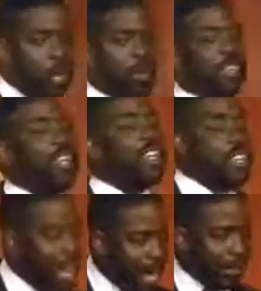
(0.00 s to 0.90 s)
would say
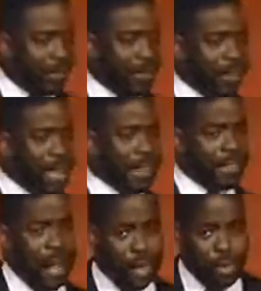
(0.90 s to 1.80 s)
yes. And I
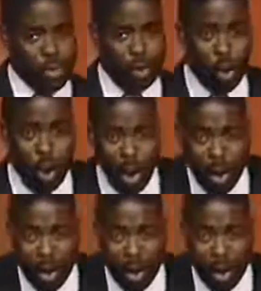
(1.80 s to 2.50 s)
said, are you sure?